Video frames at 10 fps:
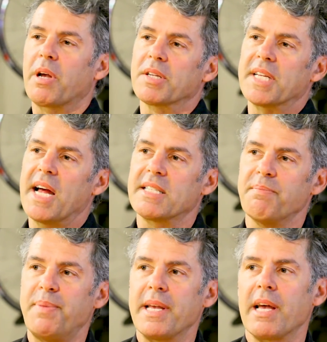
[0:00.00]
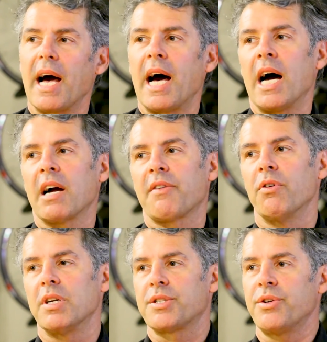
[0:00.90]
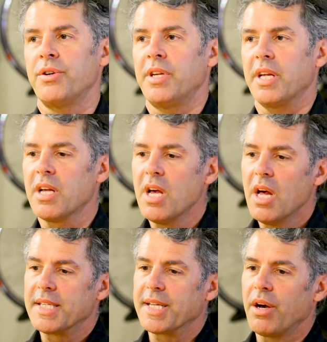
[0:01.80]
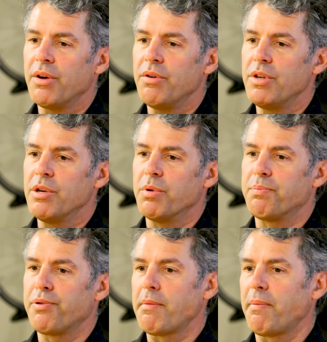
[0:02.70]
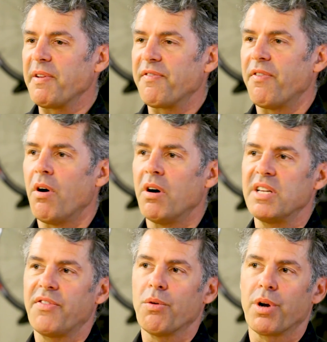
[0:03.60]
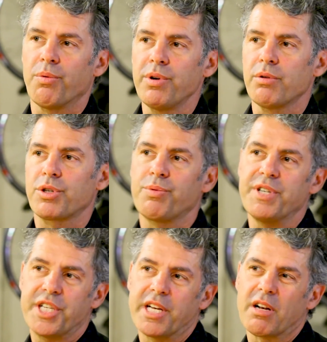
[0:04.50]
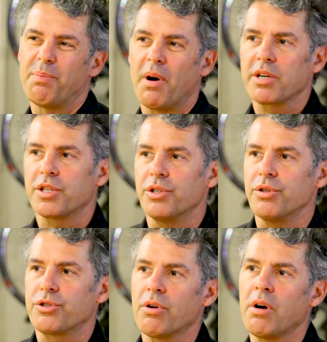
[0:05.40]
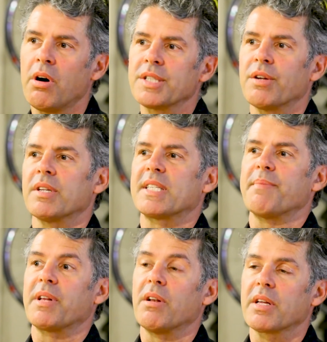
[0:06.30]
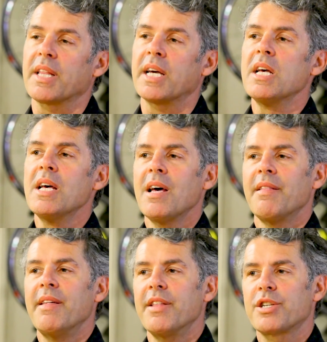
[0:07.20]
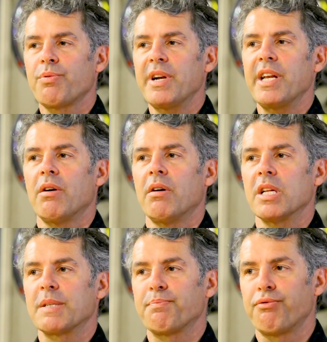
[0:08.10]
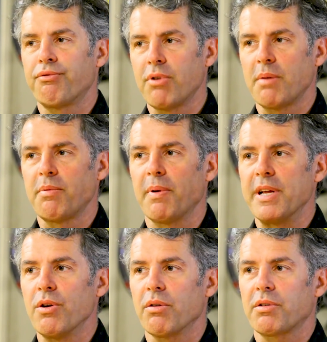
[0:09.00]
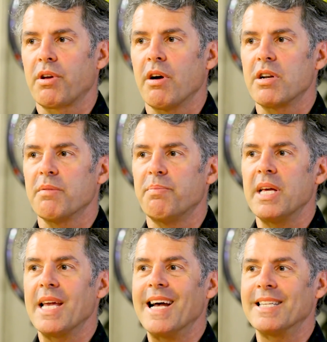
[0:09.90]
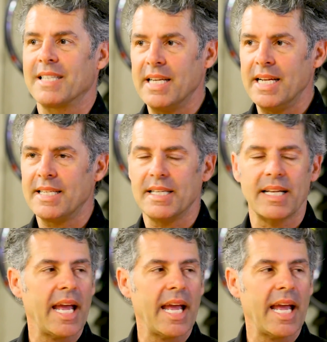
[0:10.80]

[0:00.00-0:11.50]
because it has a bigger arc for its turning. So you would probably find if you want a real twitchy little bike to do trials on or something like that, then the 29er is probably not going to be as easy to